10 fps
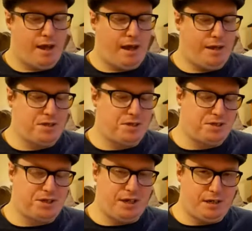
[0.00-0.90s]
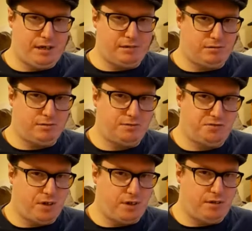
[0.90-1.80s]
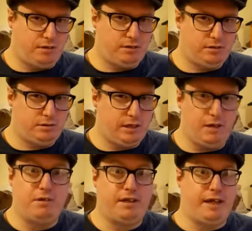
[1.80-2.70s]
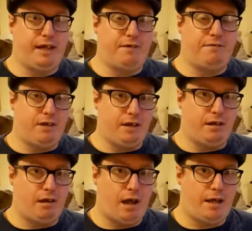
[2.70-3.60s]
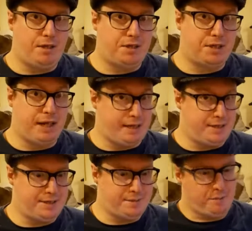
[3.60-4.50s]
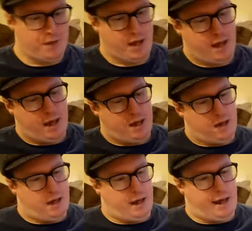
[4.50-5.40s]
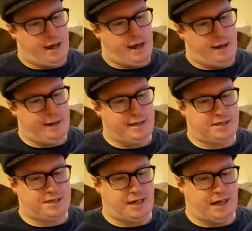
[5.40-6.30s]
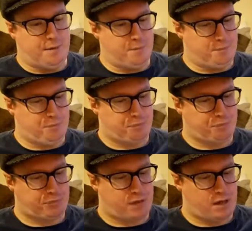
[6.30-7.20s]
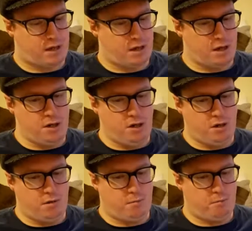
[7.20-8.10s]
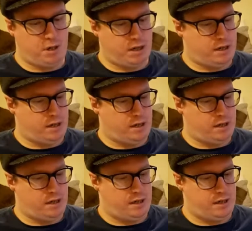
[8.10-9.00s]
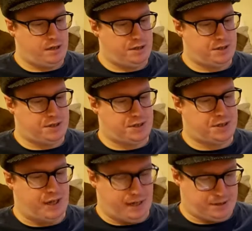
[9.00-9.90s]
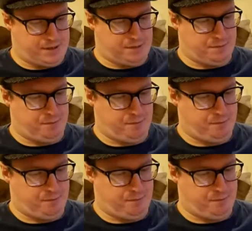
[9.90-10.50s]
it's just a little fun little thing if you like stickers. Let's see. Number 6.